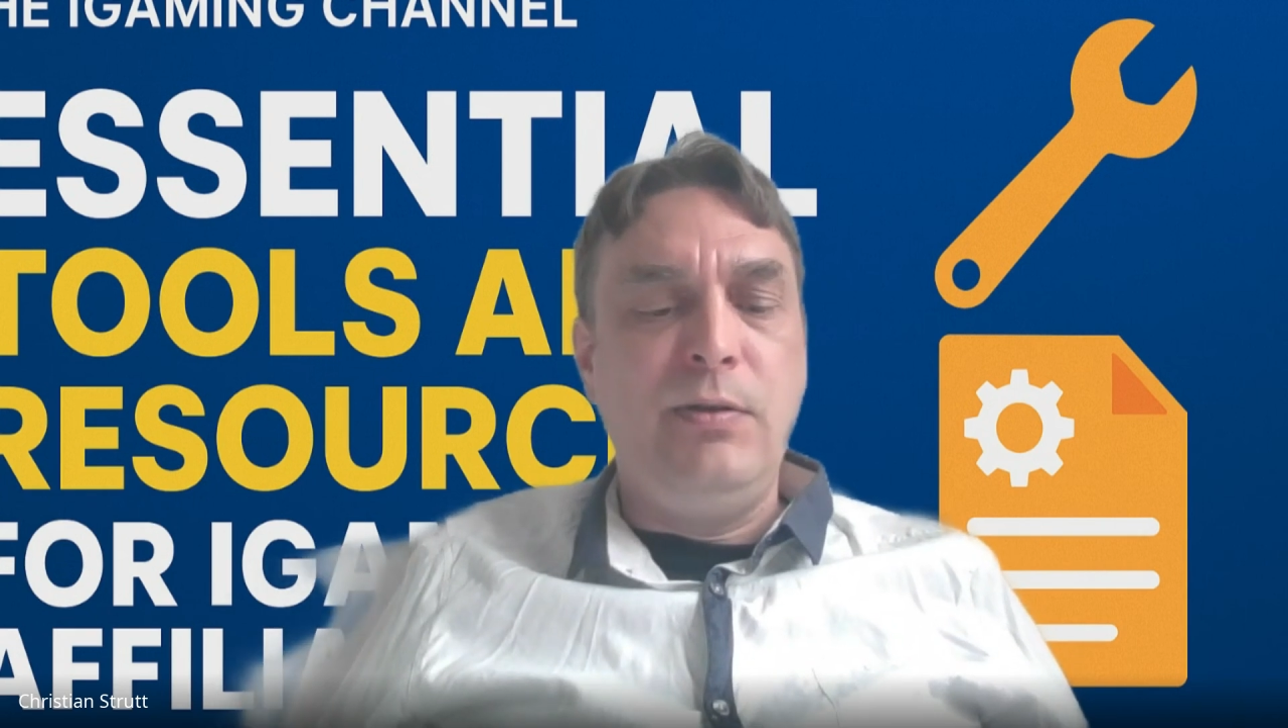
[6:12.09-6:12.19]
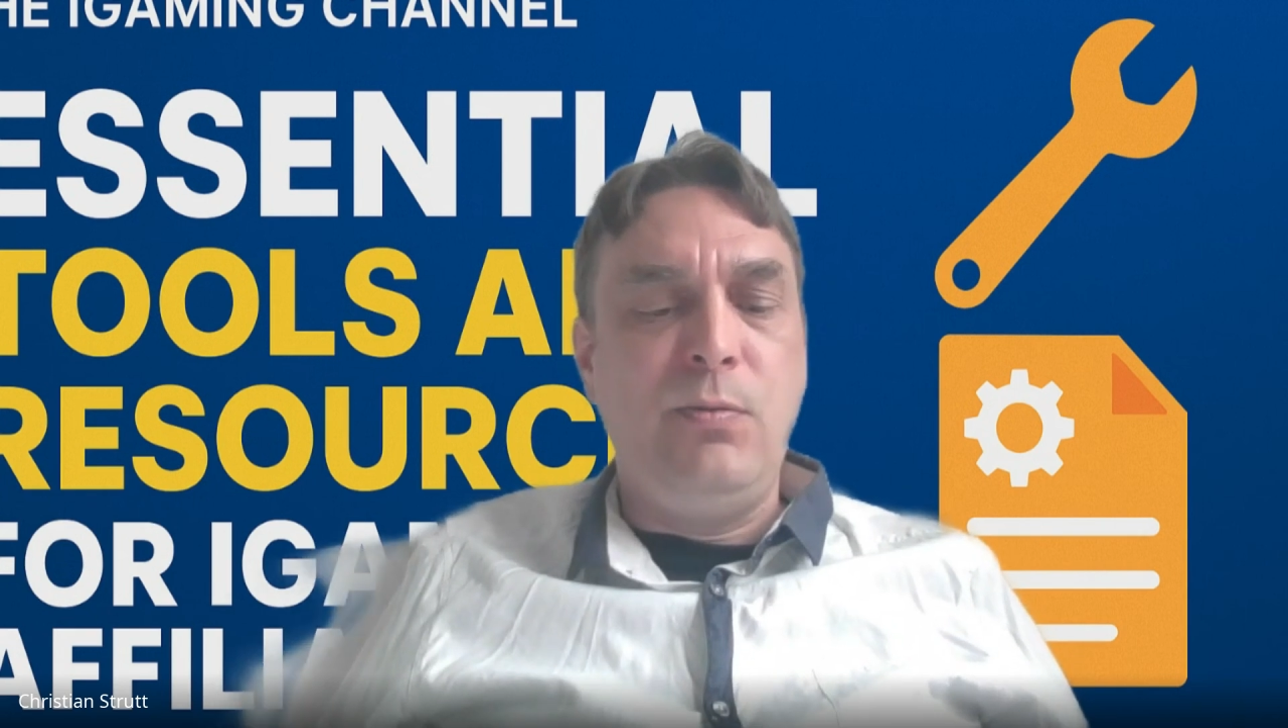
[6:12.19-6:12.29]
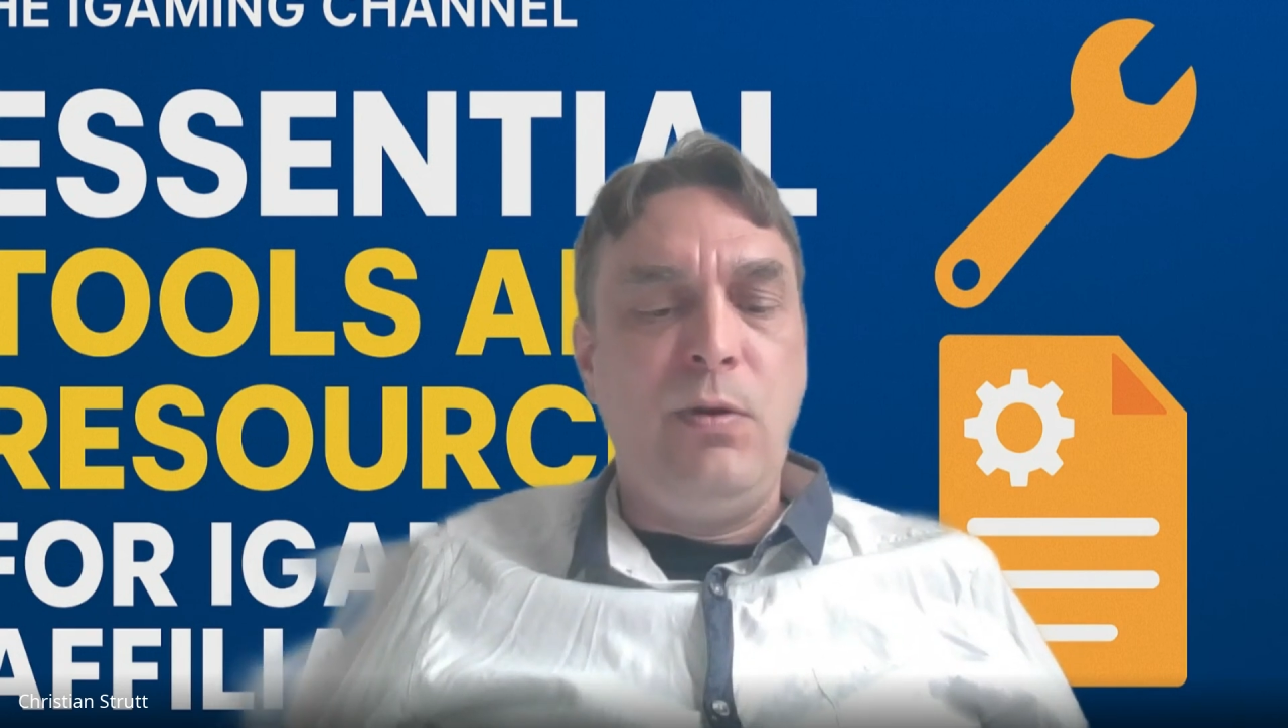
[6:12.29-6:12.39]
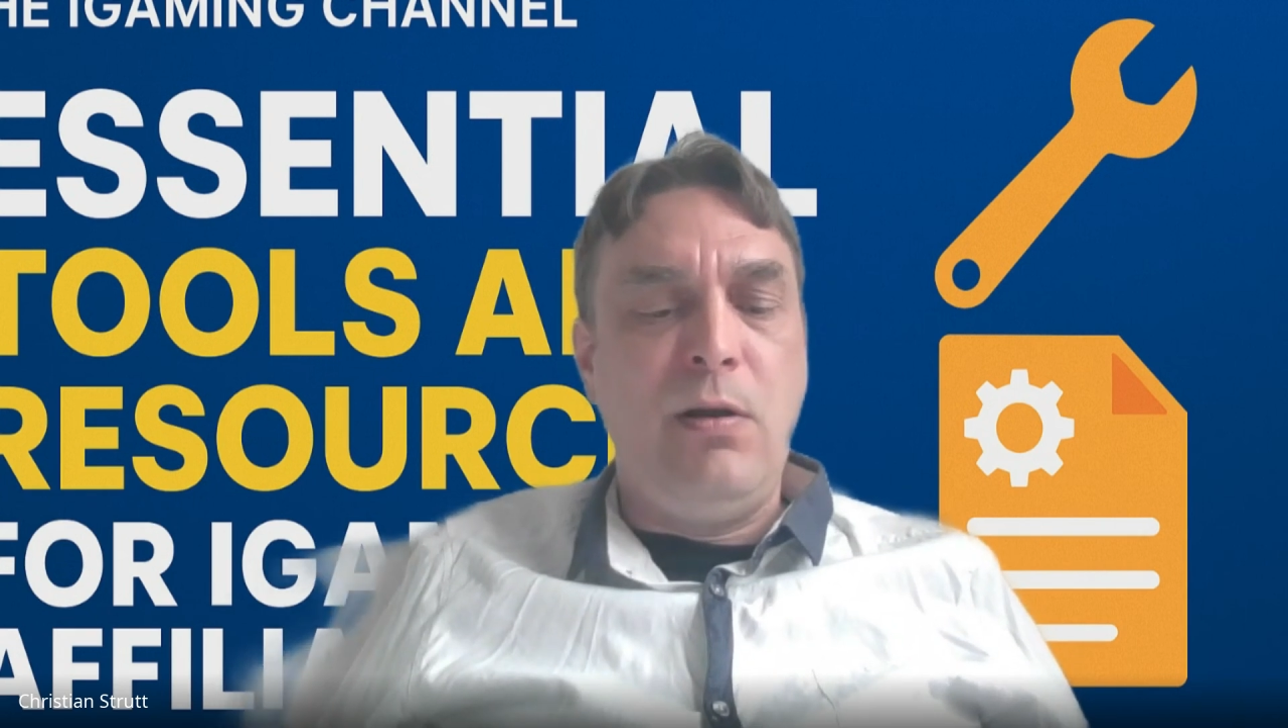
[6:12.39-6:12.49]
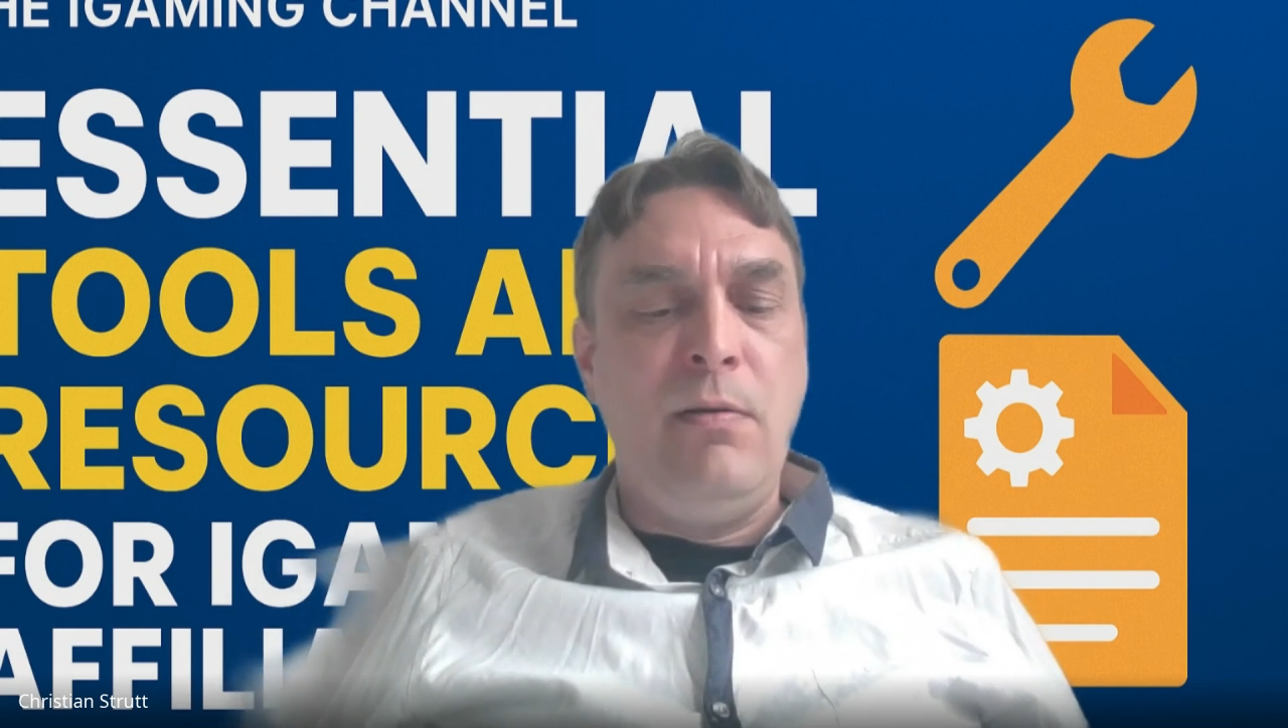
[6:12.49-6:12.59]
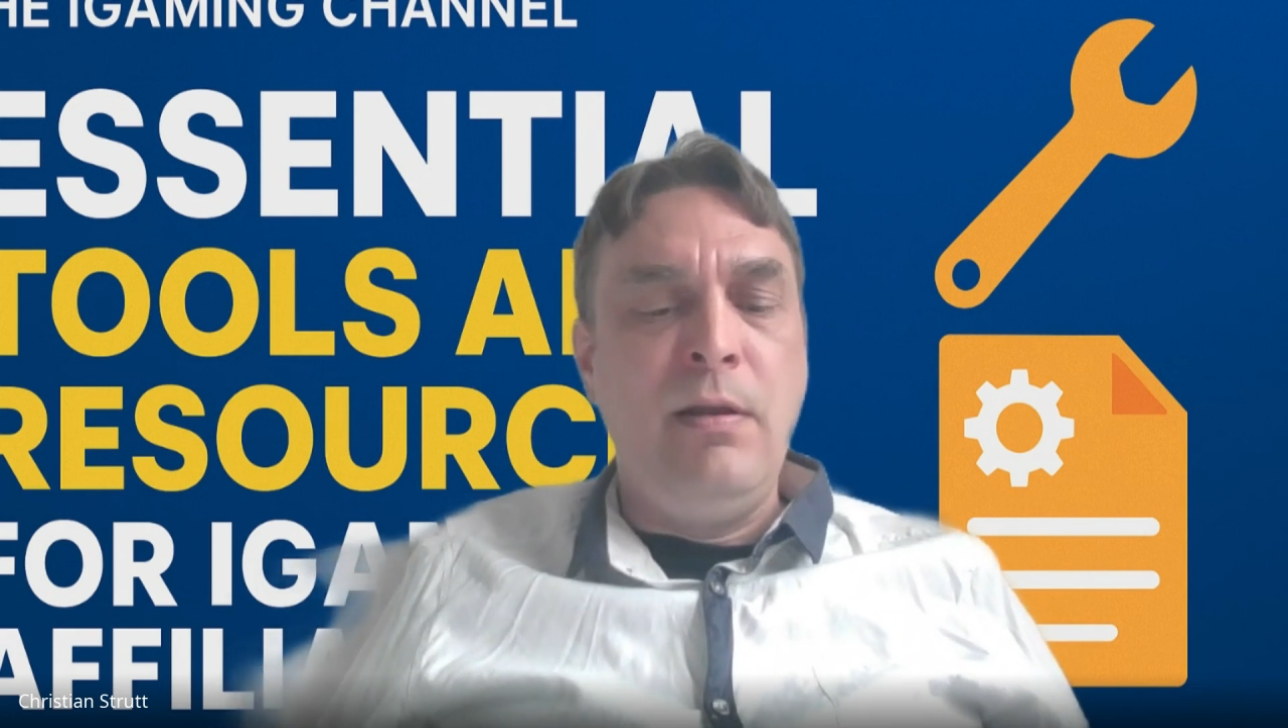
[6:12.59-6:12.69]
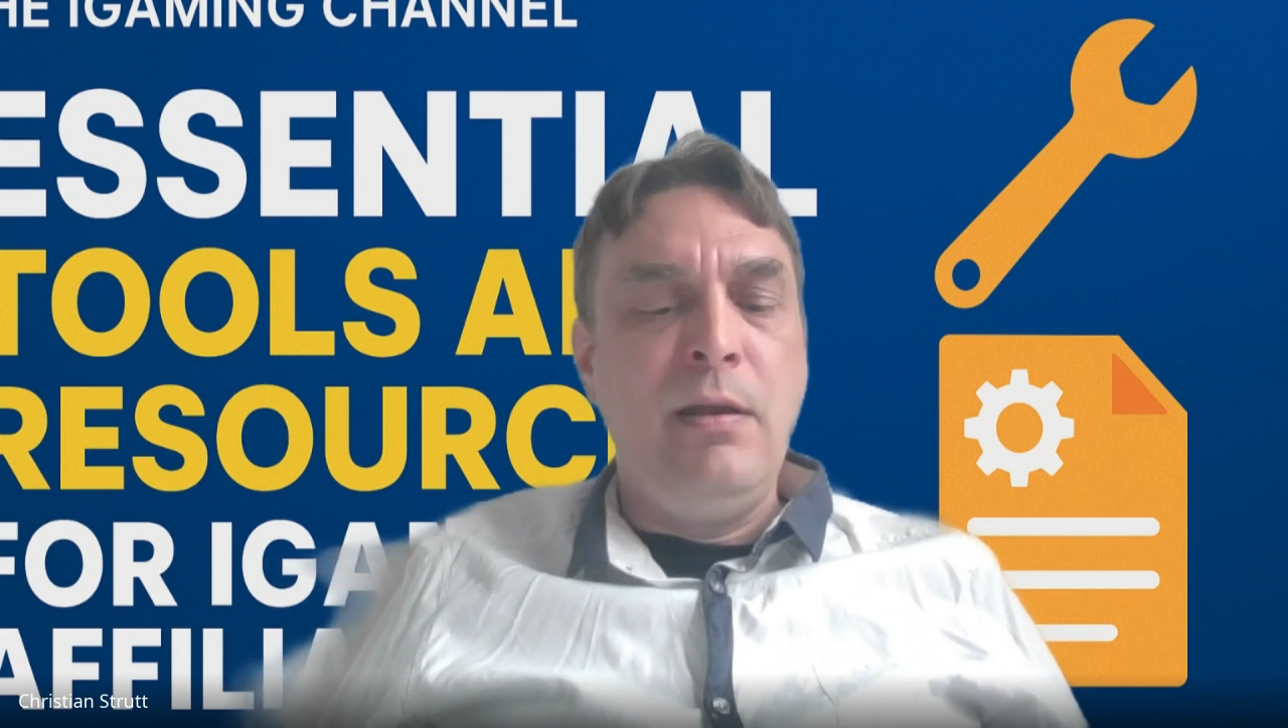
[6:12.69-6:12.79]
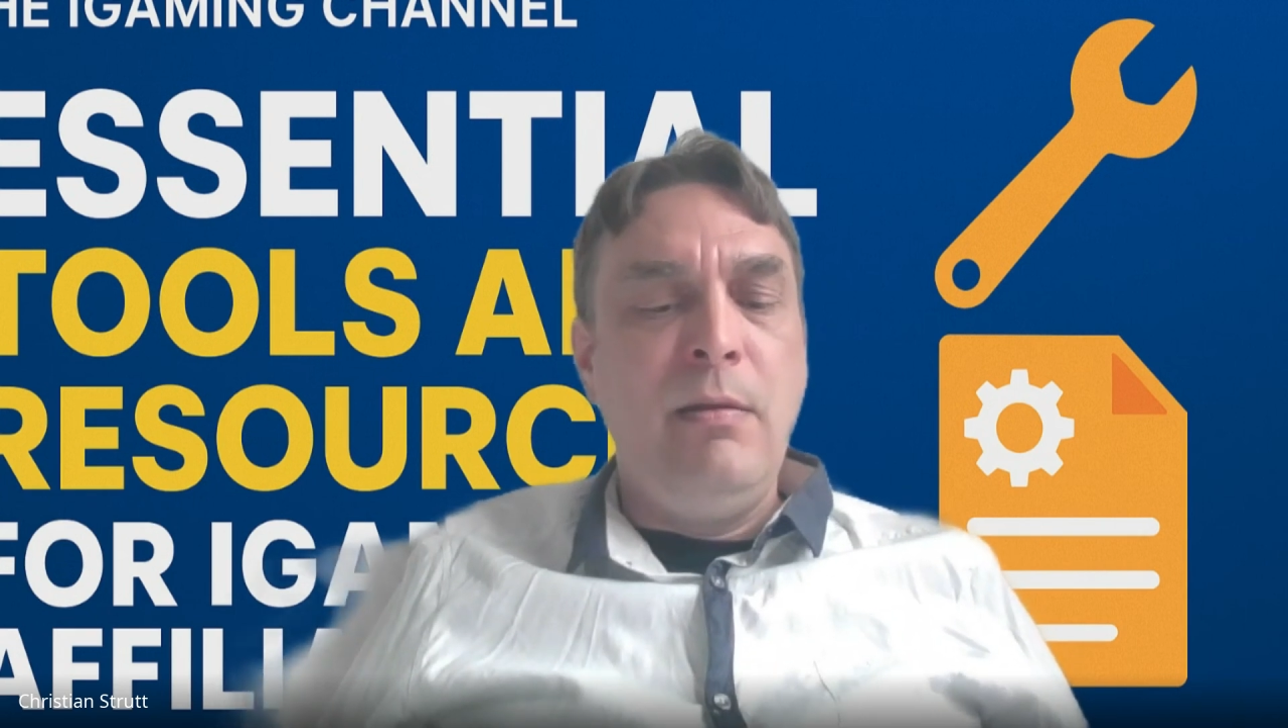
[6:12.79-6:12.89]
as well.